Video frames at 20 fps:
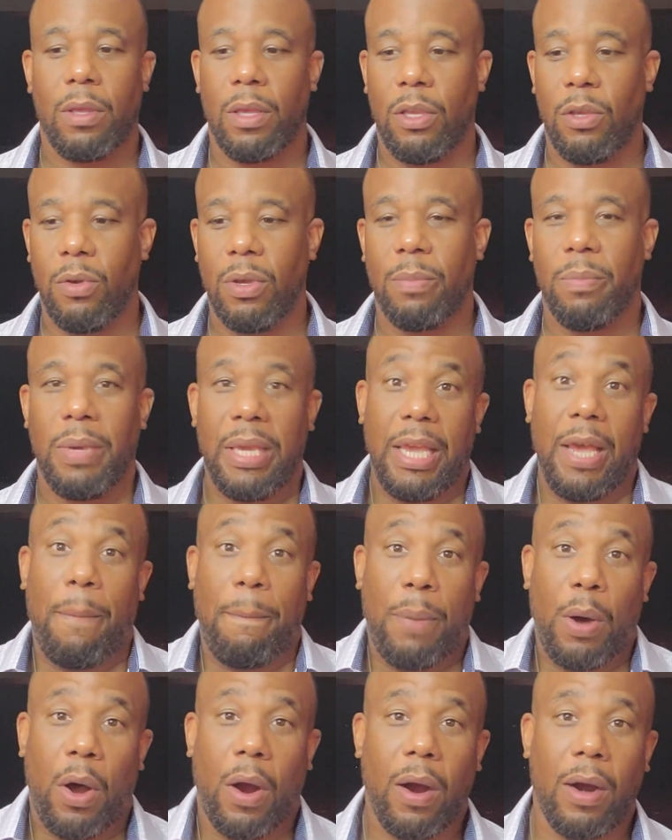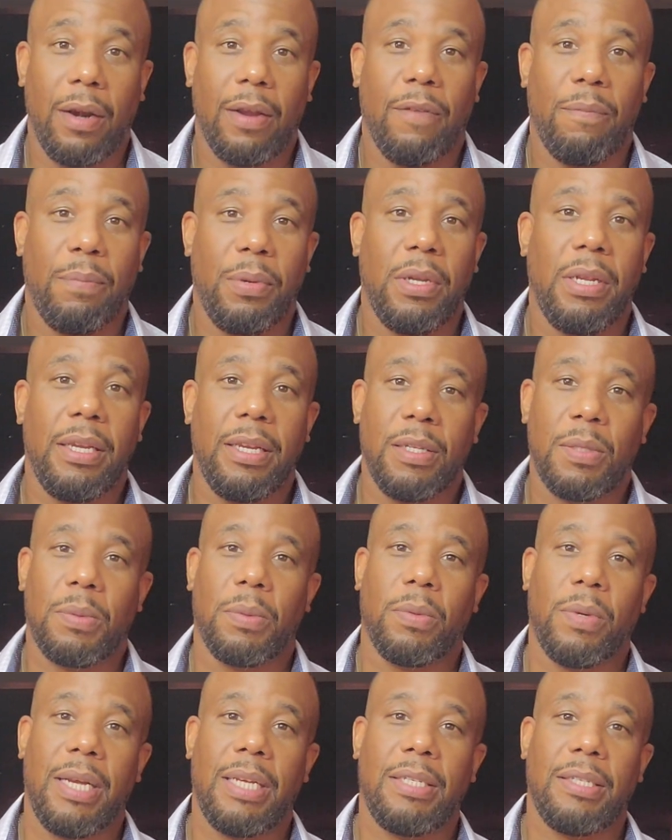You can be a part of putting
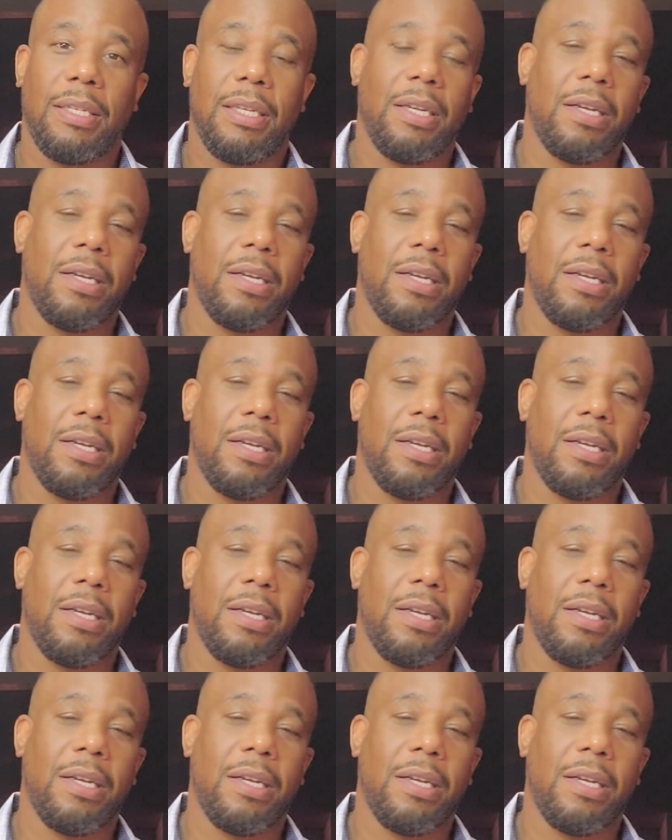inspiration,